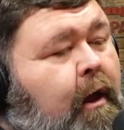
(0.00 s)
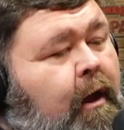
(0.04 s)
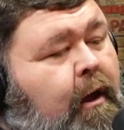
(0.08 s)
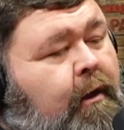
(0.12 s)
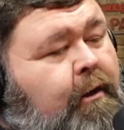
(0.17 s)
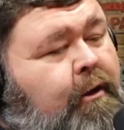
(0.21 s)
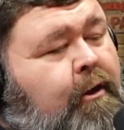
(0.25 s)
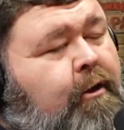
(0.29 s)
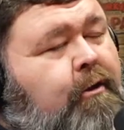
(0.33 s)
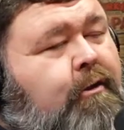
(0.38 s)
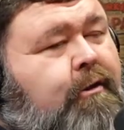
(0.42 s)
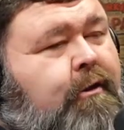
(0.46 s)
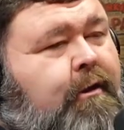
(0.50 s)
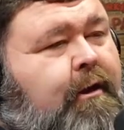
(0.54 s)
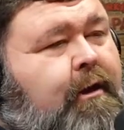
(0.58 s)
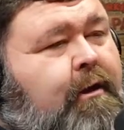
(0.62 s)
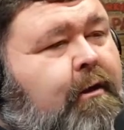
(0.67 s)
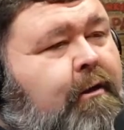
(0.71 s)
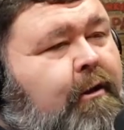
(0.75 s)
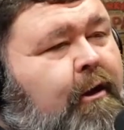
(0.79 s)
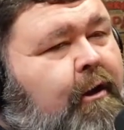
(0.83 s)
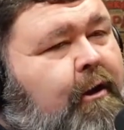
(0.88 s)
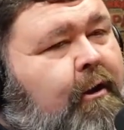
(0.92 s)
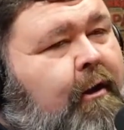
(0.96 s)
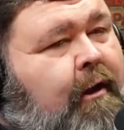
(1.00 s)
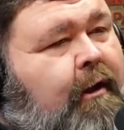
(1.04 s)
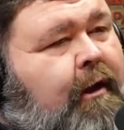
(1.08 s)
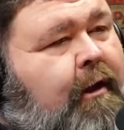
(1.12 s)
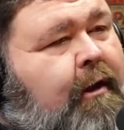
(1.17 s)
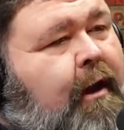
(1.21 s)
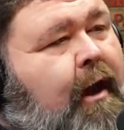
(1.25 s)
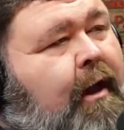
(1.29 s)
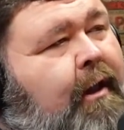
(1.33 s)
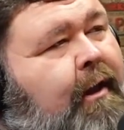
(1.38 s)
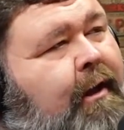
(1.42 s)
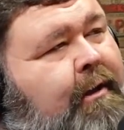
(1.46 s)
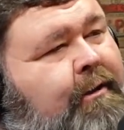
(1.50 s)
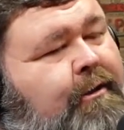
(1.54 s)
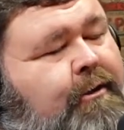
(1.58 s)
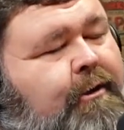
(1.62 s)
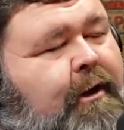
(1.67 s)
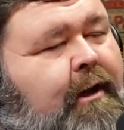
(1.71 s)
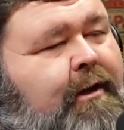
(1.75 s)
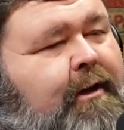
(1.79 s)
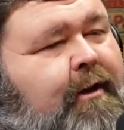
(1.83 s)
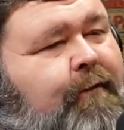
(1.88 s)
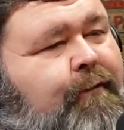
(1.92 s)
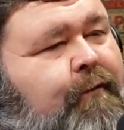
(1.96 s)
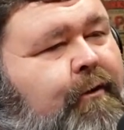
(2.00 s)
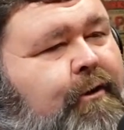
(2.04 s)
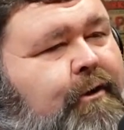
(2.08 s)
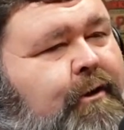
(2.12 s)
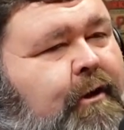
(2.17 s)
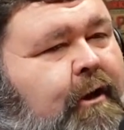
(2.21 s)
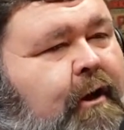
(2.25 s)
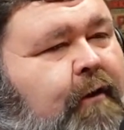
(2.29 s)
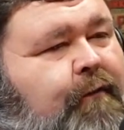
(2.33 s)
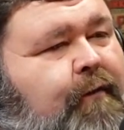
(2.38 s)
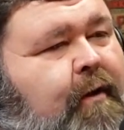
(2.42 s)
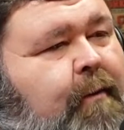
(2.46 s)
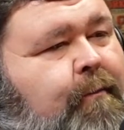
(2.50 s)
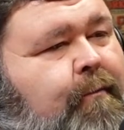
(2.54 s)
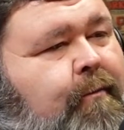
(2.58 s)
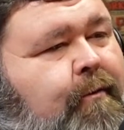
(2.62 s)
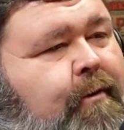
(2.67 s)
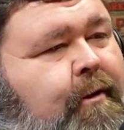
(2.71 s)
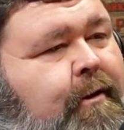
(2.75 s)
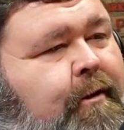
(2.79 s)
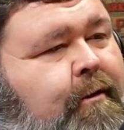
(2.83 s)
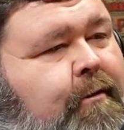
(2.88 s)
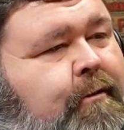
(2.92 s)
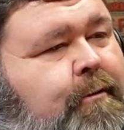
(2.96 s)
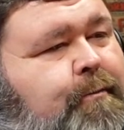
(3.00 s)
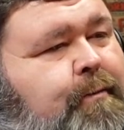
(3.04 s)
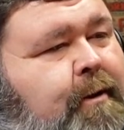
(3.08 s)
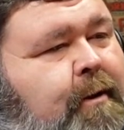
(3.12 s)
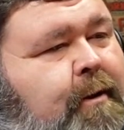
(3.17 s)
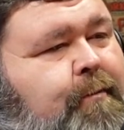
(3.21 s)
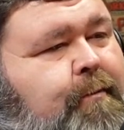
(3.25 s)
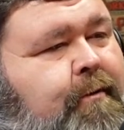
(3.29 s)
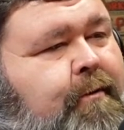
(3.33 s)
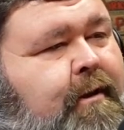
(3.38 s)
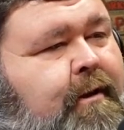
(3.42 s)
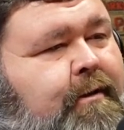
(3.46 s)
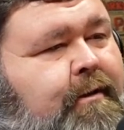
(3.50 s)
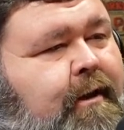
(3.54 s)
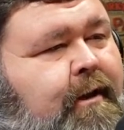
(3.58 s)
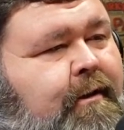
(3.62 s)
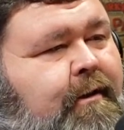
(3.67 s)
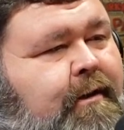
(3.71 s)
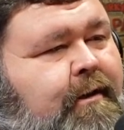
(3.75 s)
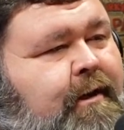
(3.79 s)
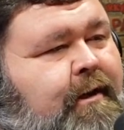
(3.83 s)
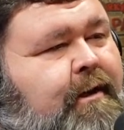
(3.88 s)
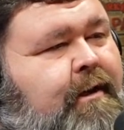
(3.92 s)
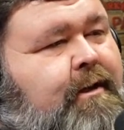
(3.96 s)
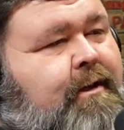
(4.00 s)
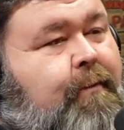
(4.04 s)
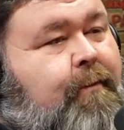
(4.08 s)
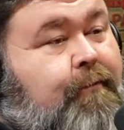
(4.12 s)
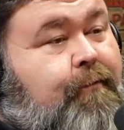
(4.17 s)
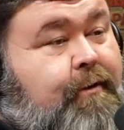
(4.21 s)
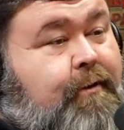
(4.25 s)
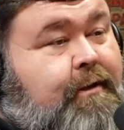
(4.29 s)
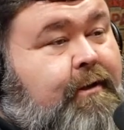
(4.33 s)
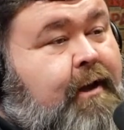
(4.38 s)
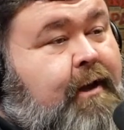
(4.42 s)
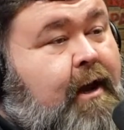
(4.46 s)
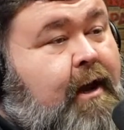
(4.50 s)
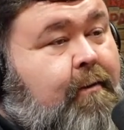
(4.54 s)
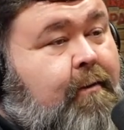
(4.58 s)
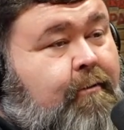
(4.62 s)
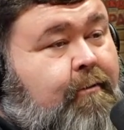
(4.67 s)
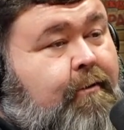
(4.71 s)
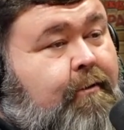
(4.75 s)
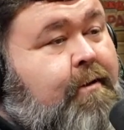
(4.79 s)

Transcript: Usually. I like to try different stuff. I'm one of those people that's like, let's get something for the table.